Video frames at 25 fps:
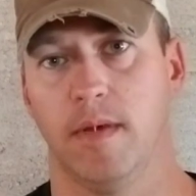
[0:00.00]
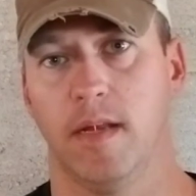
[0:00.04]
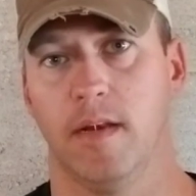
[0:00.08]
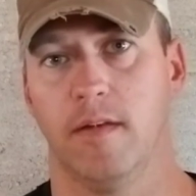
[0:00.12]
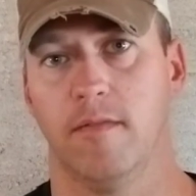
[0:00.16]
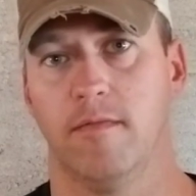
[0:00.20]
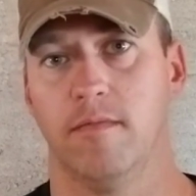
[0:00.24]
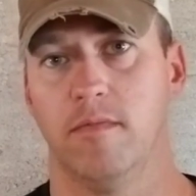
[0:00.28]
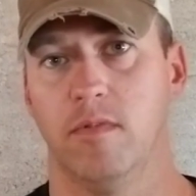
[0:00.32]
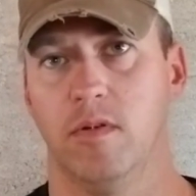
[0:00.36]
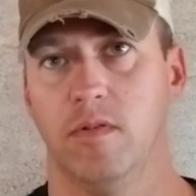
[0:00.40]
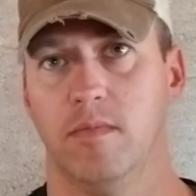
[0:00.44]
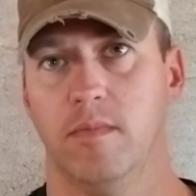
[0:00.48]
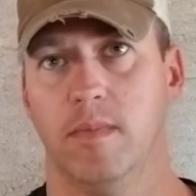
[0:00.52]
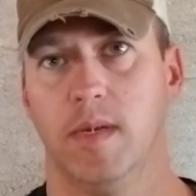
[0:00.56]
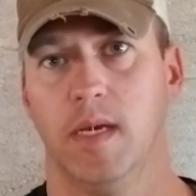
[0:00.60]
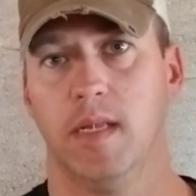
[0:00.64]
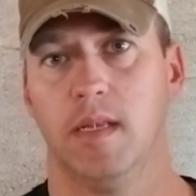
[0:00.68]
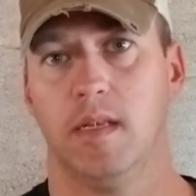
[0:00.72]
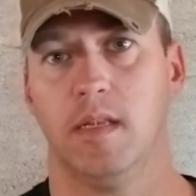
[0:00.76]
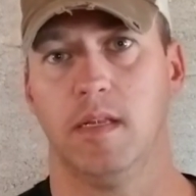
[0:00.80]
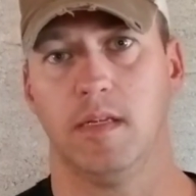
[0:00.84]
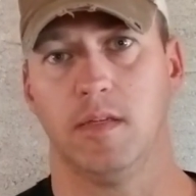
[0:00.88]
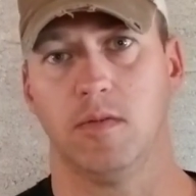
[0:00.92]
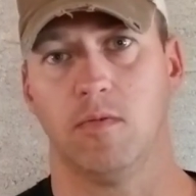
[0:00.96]
bit of movement
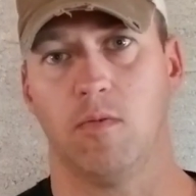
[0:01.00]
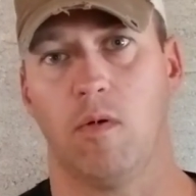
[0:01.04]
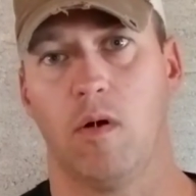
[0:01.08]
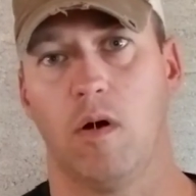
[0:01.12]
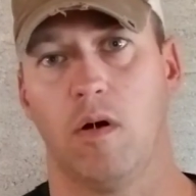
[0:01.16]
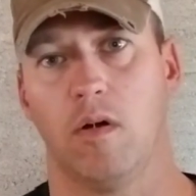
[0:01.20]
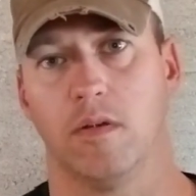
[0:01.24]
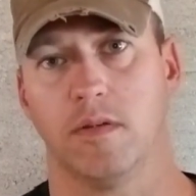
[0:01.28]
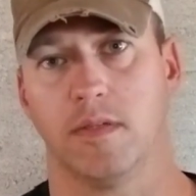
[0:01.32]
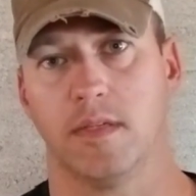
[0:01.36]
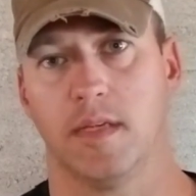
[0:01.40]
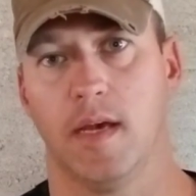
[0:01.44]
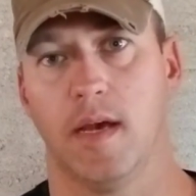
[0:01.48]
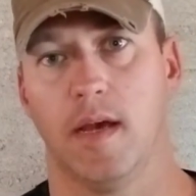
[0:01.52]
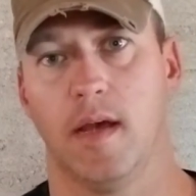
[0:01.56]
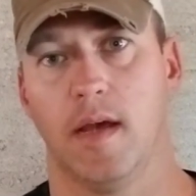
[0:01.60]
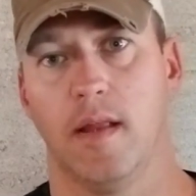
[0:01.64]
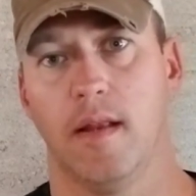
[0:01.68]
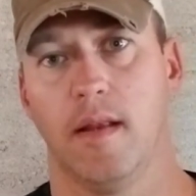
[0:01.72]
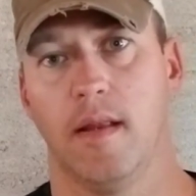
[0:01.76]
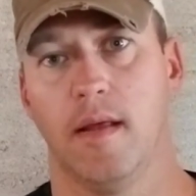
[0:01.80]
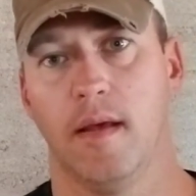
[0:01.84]
in these walls yet.